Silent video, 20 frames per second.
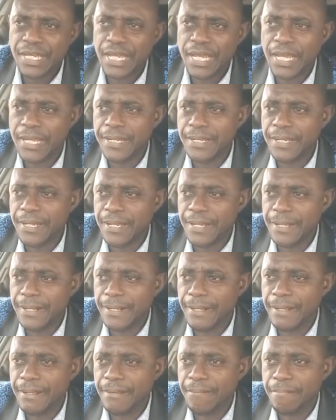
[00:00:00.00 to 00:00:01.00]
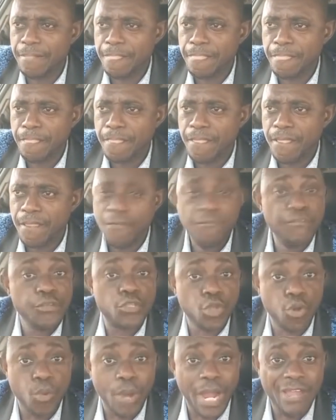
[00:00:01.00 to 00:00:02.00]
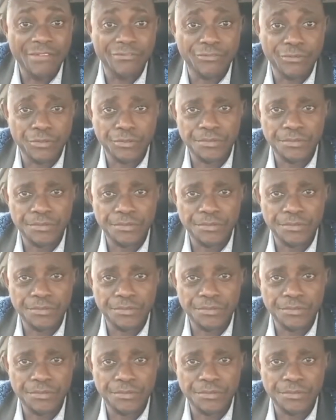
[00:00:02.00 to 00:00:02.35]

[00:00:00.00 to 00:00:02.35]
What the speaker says: and Victor Waifo.